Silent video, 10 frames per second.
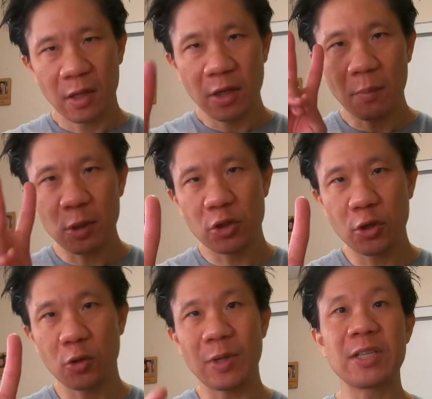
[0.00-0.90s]
Number
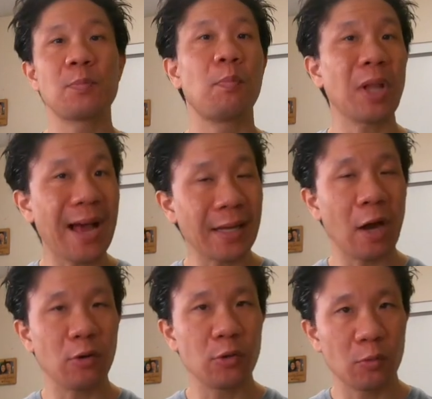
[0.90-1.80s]
two is black
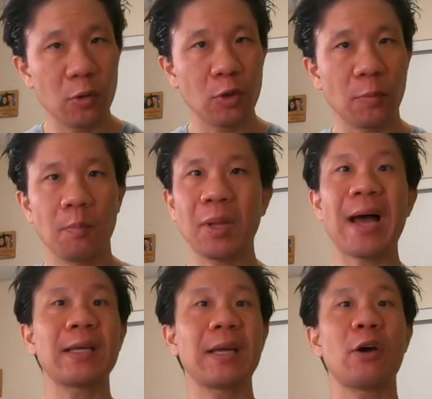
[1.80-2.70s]
out your room.
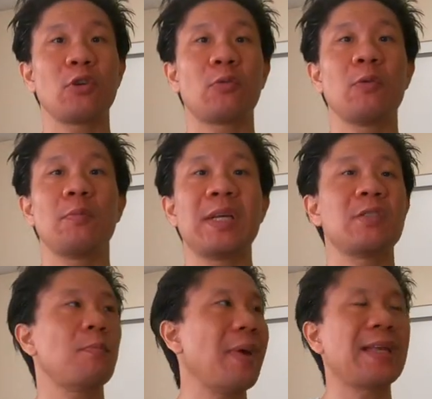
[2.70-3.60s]
Blacking out your room
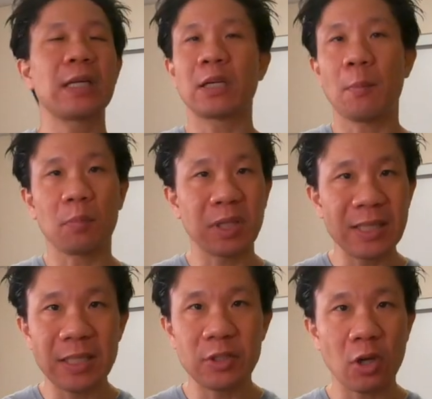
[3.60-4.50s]
means make it
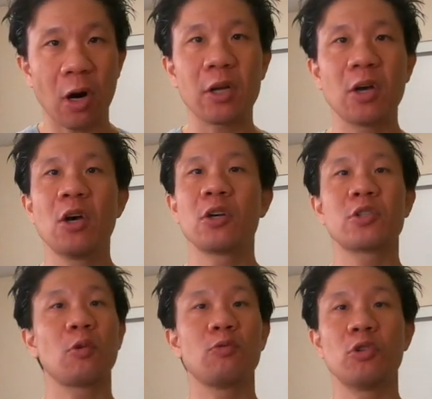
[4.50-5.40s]
completely dark so